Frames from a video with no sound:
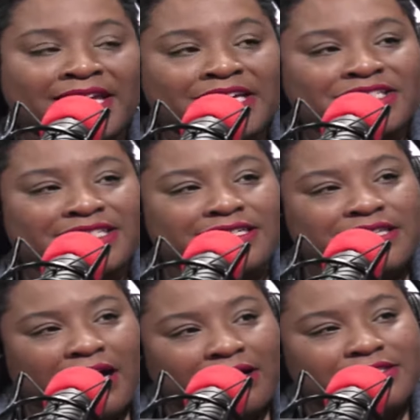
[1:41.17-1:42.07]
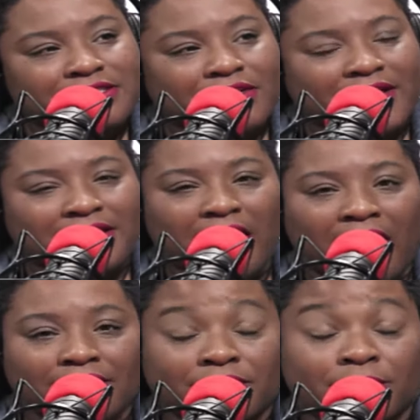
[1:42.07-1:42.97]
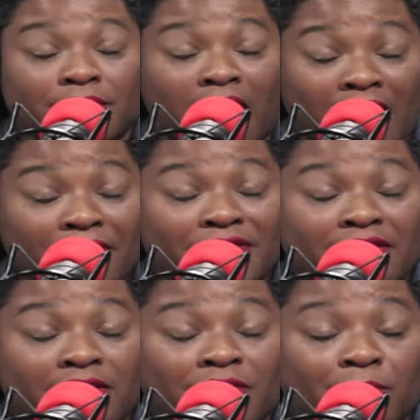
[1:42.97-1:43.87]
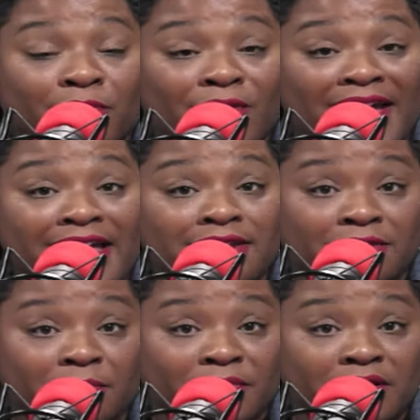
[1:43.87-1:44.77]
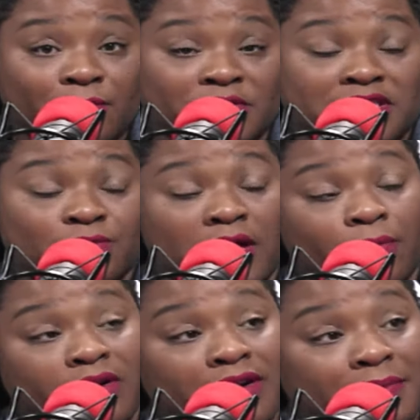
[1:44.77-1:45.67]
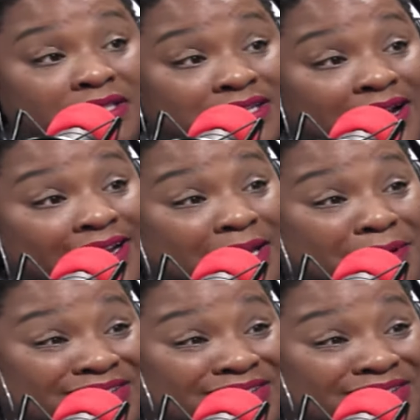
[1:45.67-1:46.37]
She is also an author of a brand new book, which is what we're going to be talking about